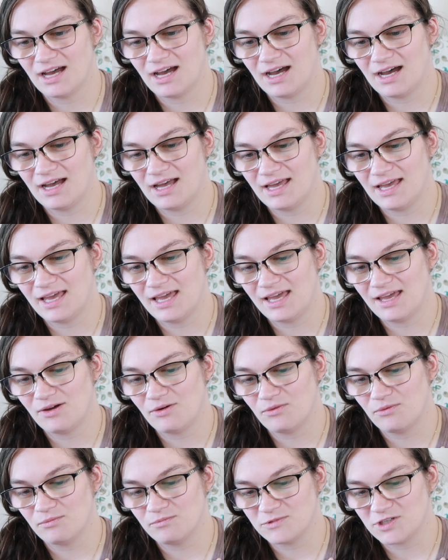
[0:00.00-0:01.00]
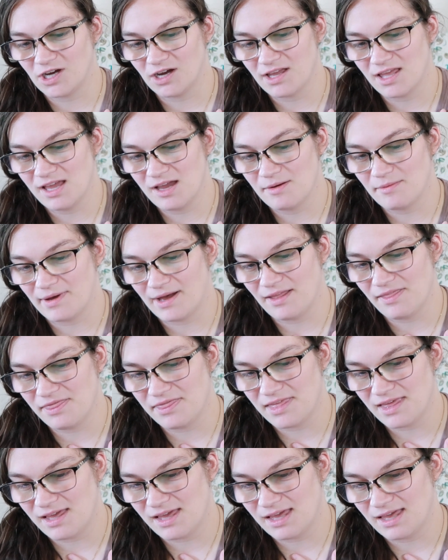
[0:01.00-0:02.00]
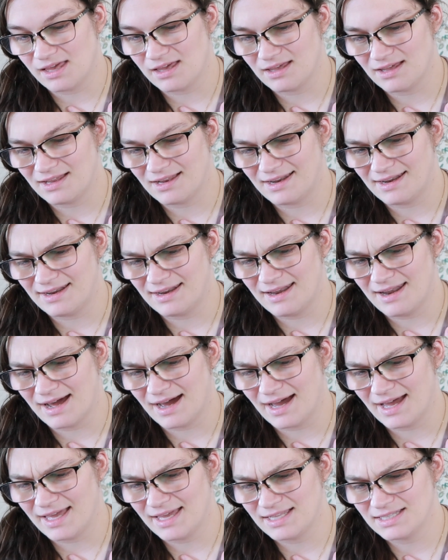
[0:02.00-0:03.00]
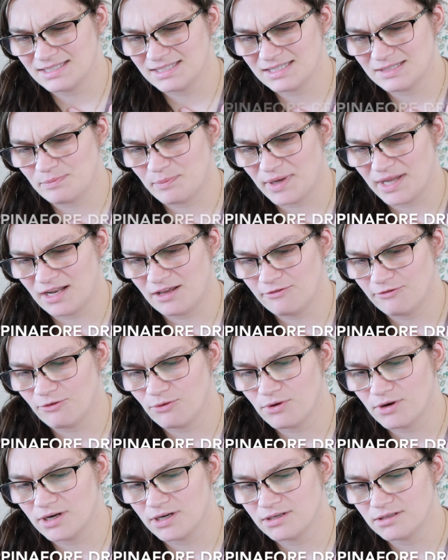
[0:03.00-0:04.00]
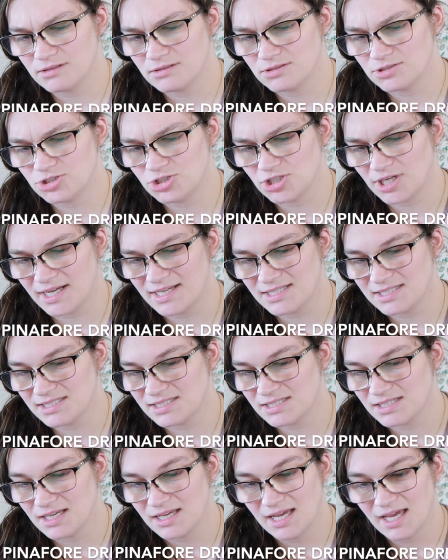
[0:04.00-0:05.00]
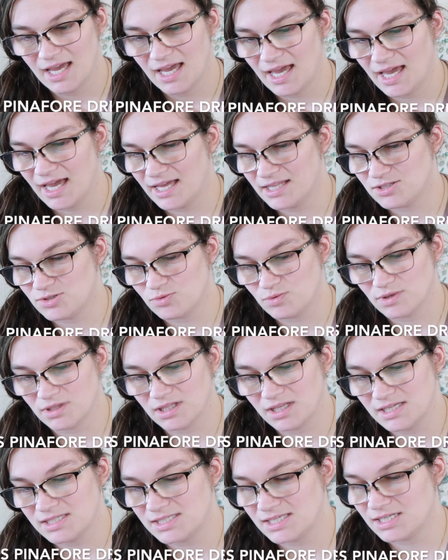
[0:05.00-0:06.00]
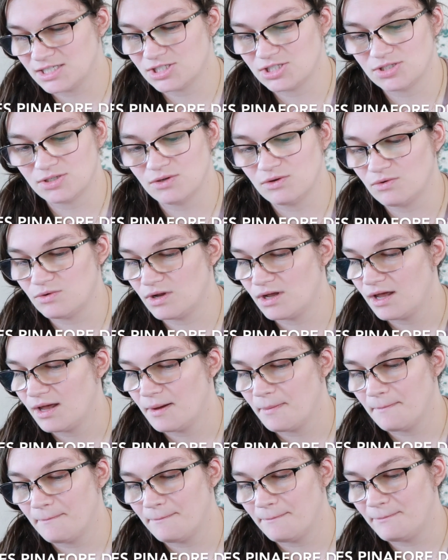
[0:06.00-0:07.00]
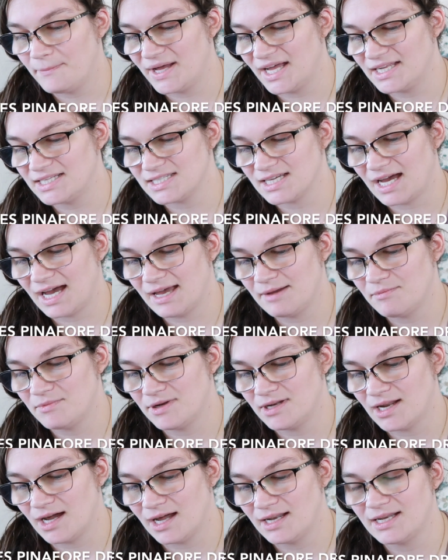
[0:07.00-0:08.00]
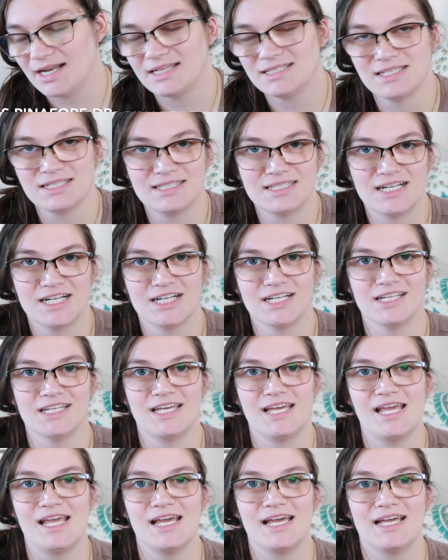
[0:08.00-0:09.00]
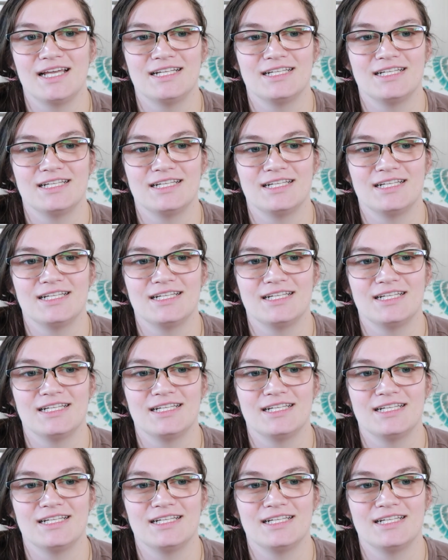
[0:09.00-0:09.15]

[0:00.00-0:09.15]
I am talking about the Nines Pinafore dress. It's releasing soon, but I'm not necessarily